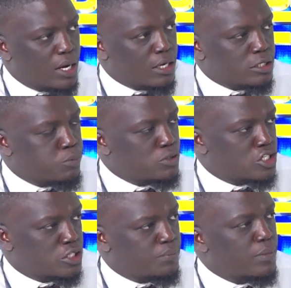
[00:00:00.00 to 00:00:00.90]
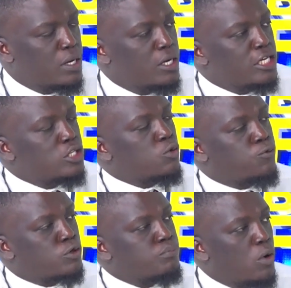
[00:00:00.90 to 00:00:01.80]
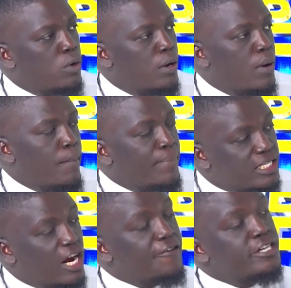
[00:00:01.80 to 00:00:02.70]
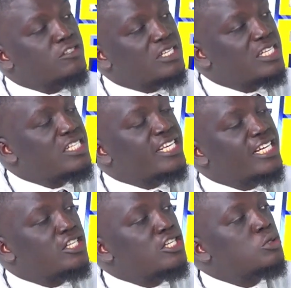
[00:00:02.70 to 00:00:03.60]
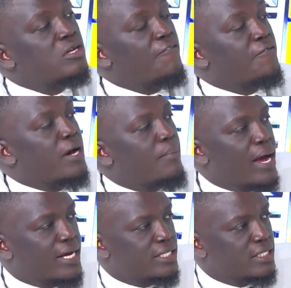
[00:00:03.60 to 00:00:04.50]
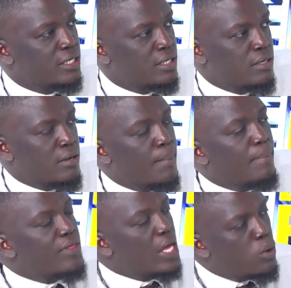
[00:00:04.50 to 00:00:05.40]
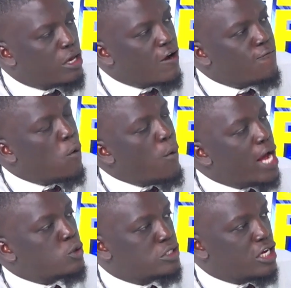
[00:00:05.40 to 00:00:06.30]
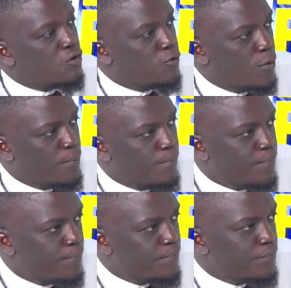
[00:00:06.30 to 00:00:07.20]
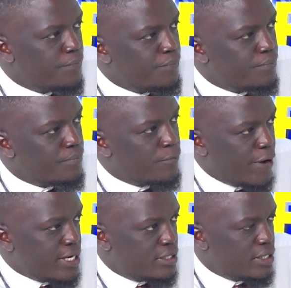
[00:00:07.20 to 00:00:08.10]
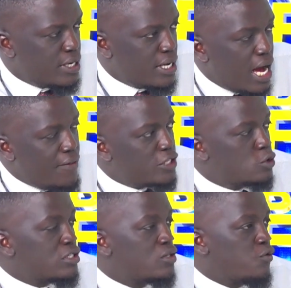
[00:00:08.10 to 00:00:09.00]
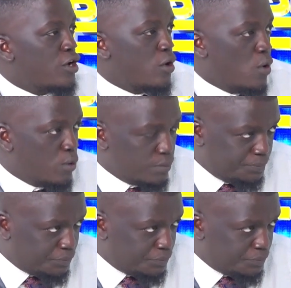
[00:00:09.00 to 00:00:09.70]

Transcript: sponsorship into football, but are interested in getting into the African market. But they're looking for where to start from, right? Others don't even know.